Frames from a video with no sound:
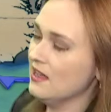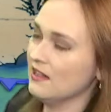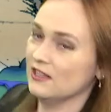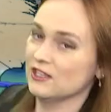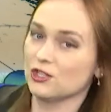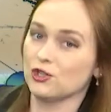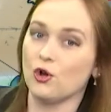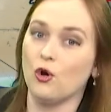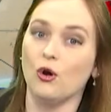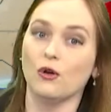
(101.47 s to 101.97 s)

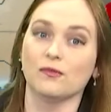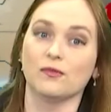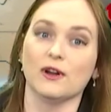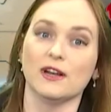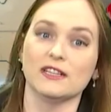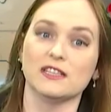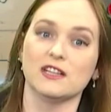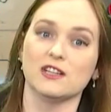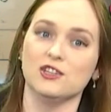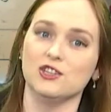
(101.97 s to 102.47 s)
This cold
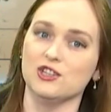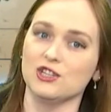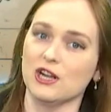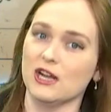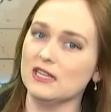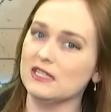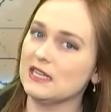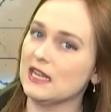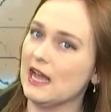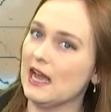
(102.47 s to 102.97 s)
front
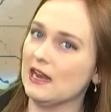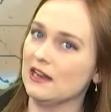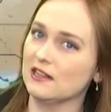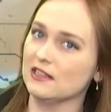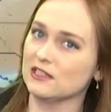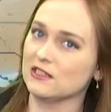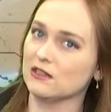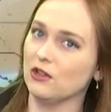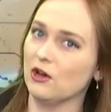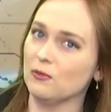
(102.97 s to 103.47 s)
just ahead of
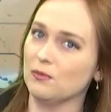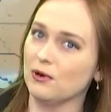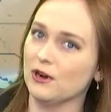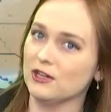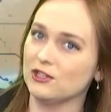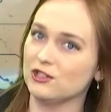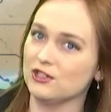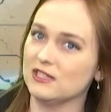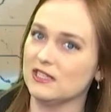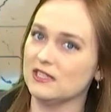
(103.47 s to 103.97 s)
this low
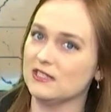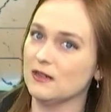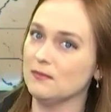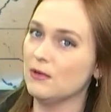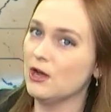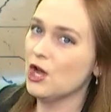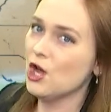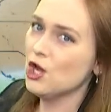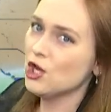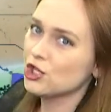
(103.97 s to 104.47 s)
pressure system
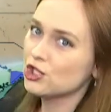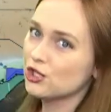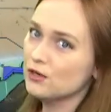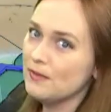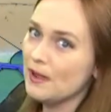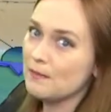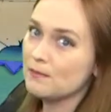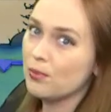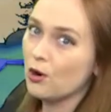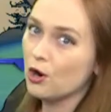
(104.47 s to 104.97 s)
should
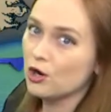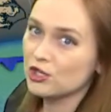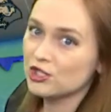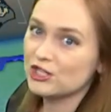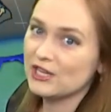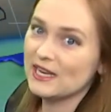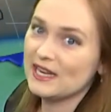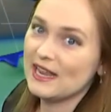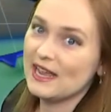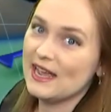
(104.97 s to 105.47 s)
be
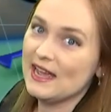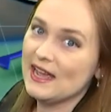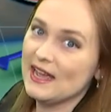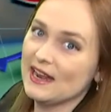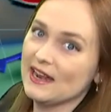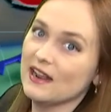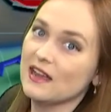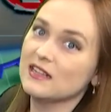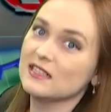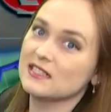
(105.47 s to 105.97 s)
pushing
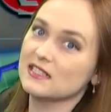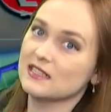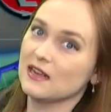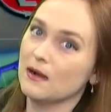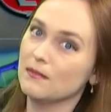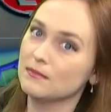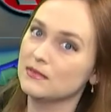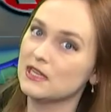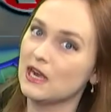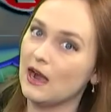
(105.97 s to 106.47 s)
in
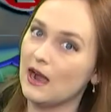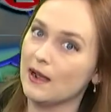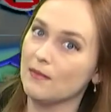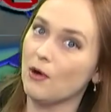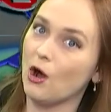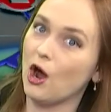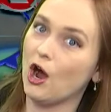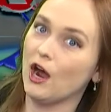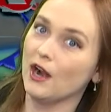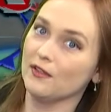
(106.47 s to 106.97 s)
sometime
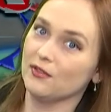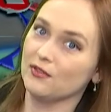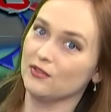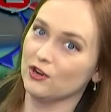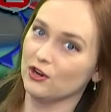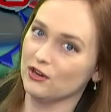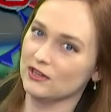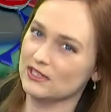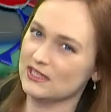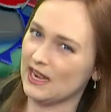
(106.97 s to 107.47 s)
on
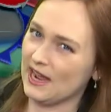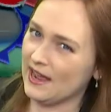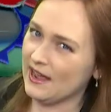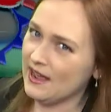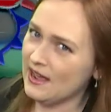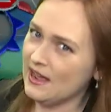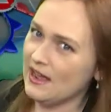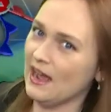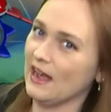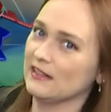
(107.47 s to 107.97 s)
Thursday.
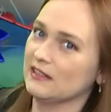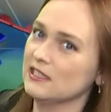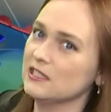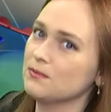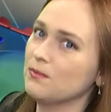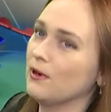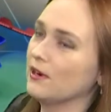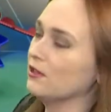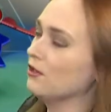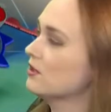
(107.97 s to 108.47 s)
At this
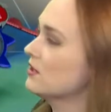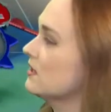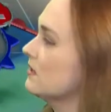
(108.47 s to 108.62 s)
point, looks